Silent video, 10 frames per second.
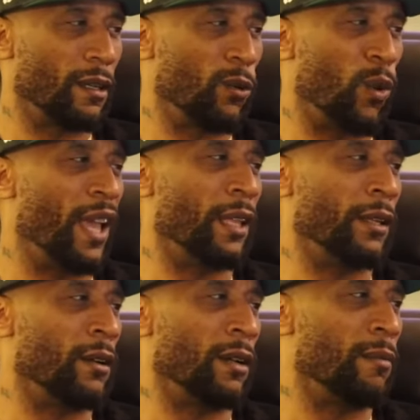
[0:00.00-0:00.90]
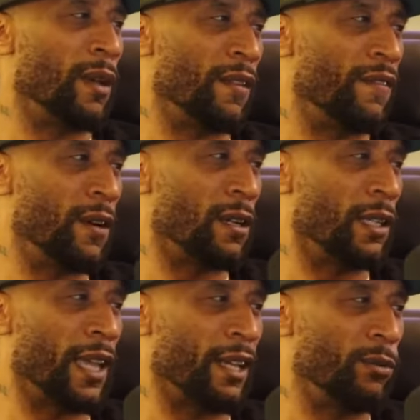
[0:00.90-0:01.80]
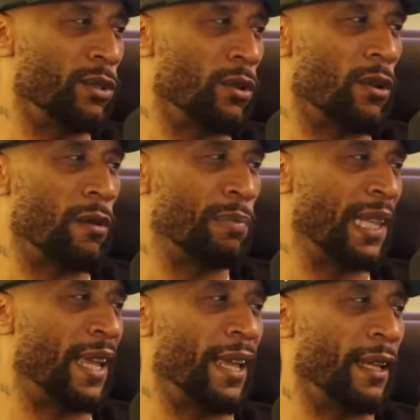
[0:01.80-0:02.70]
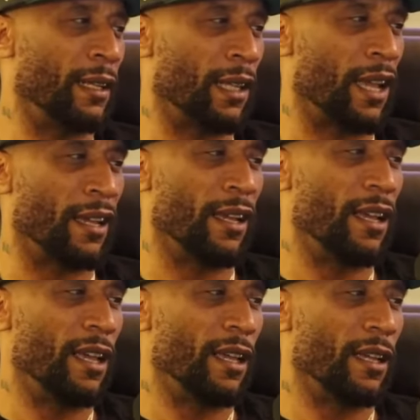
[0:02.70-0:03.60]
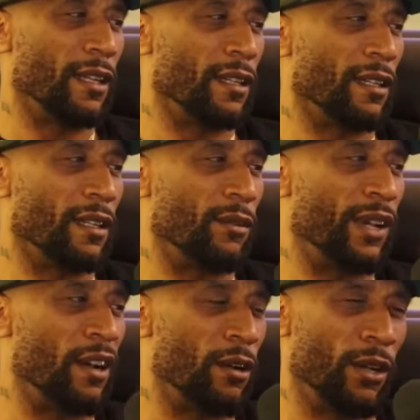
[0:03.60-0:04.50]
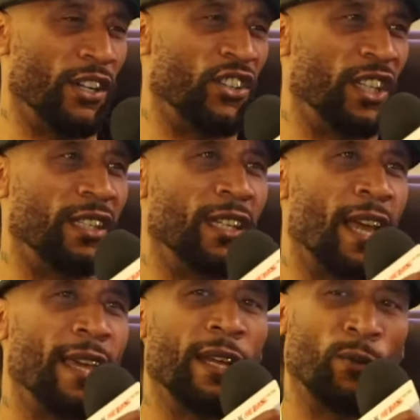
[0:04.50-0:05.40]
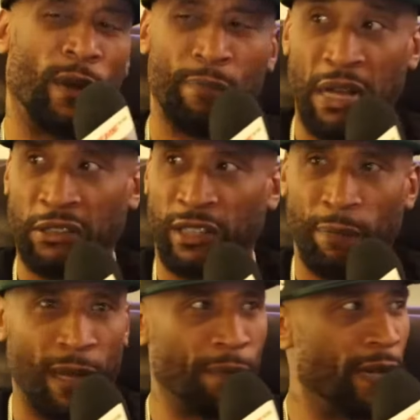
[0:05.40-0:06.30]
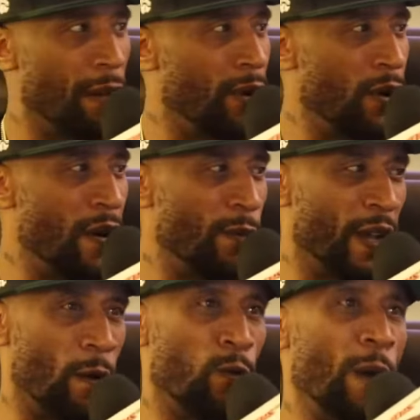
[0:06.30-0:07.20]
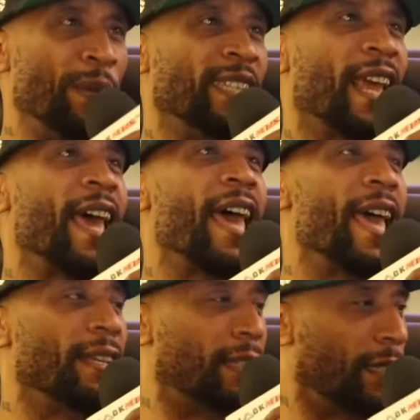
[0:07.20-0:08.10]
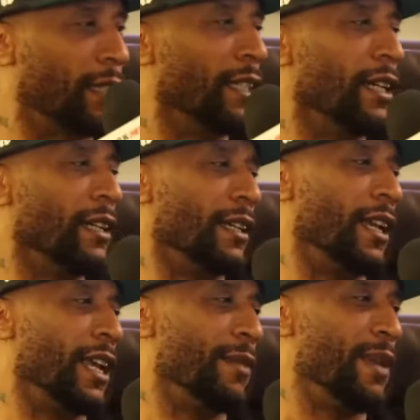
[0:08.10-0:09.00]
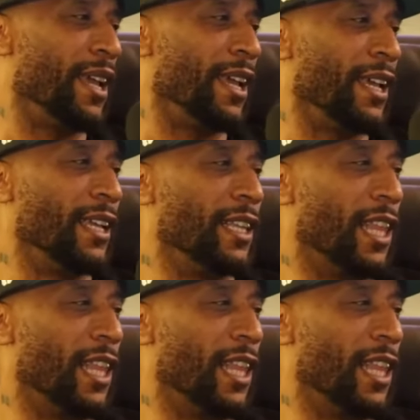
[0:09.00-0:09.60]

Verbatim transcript: wailing on a motherfucker like it was all planned. Like mm-hmm. we gonna go to this shit tonight, and when Punks Jump Up come on, we gonna whoop his ass. You know what I mean?